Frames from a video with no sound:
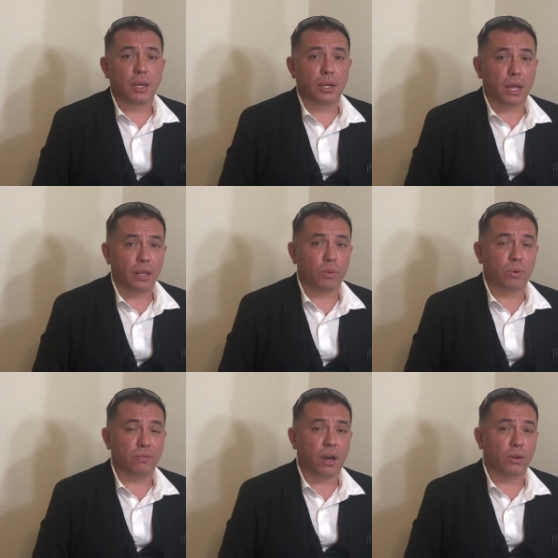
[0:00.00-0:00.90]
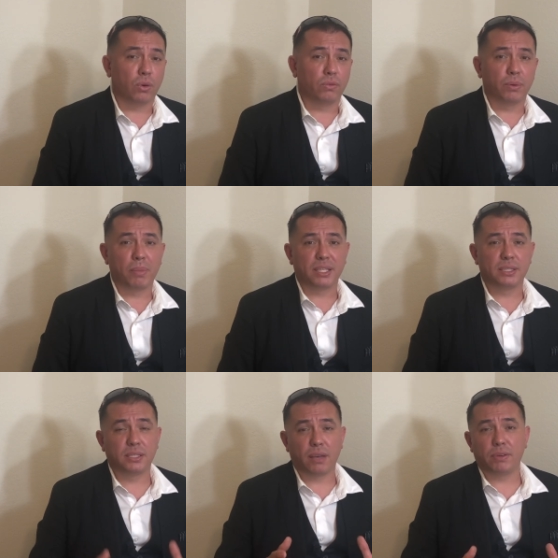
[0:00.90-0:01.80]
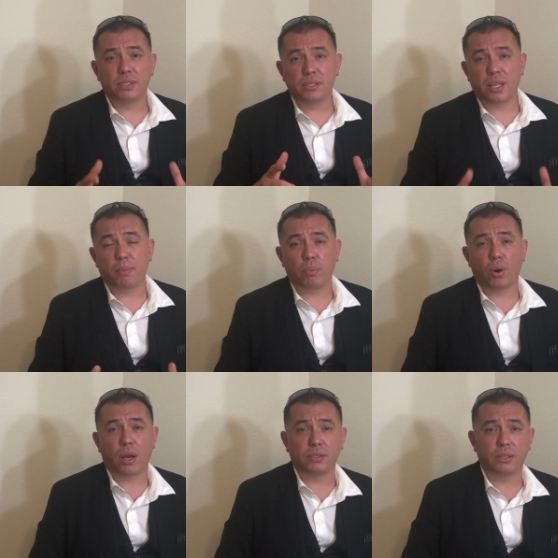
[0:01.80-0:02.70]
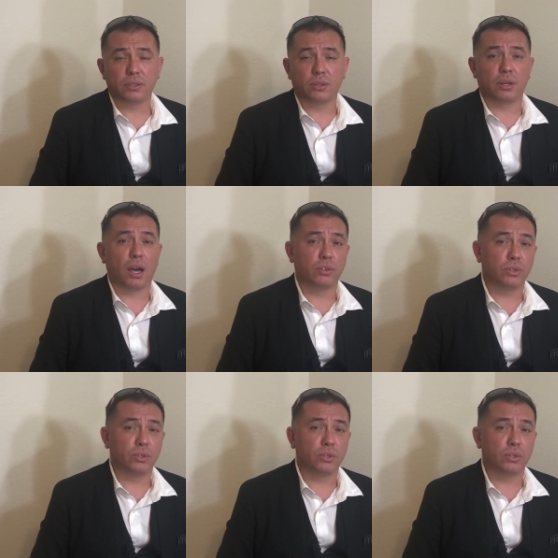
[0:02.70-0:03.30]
Now that we've gone over my 7-step process on how